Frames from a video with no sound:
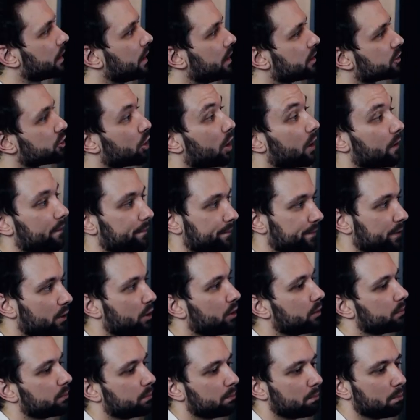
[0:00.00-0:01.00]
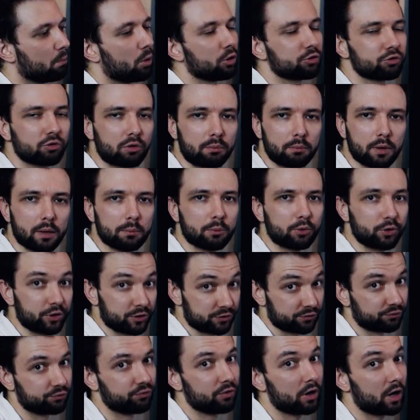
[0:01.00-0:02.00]
So although motor memory
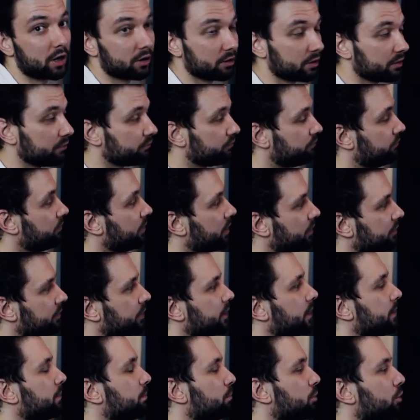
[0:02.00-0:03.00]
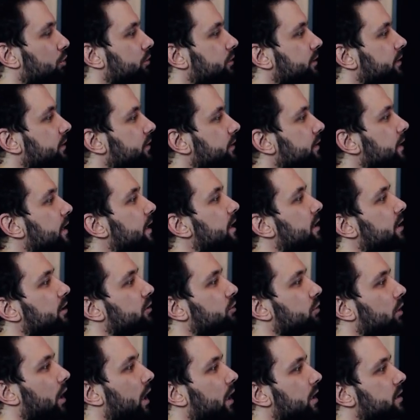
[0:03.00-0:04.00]
is very, very important
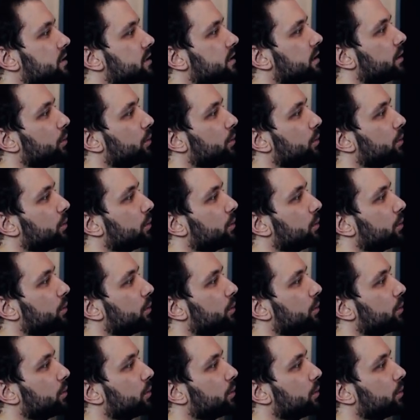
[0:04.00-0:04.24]
to us,